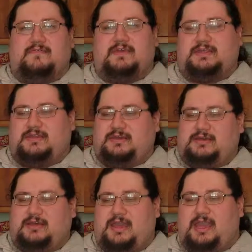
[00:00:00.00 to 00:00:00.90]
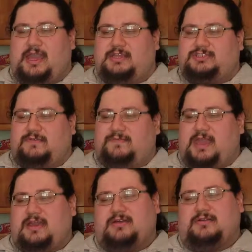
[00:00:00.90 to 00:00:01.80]
VIXIA
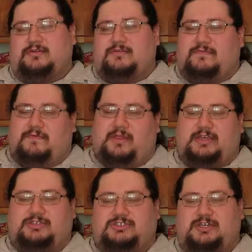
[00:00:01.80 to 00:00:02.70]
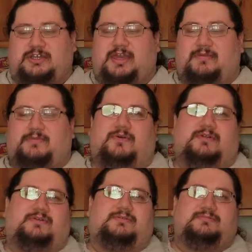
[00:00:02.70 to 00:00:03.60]
HF800 Full HD
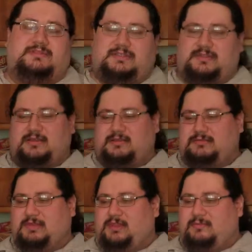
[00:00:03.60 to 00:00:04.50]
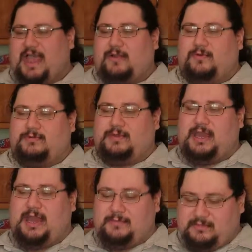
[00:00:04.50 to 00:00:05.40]
camcorder. It's the black one we
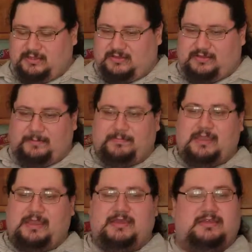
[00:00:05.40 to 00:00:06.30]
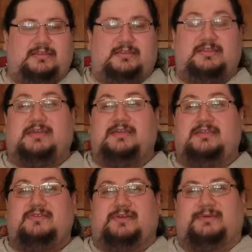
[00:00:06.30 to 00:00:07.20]
got. So let's get
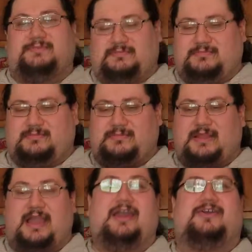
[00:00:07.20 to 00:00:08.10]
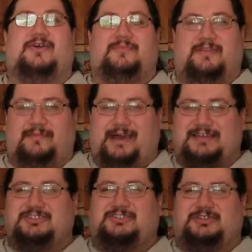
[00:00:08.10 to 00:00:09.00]
into it. I already opened the
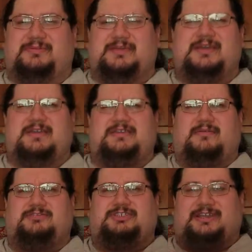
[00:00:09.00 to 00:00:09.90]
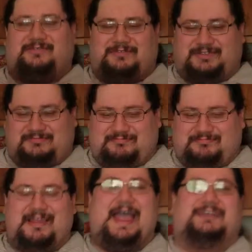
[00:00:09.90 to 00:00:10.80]
box just to double check it
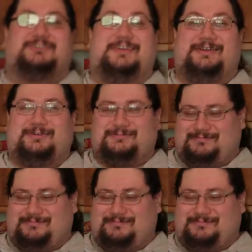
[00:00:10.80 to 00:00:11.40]
was actually here.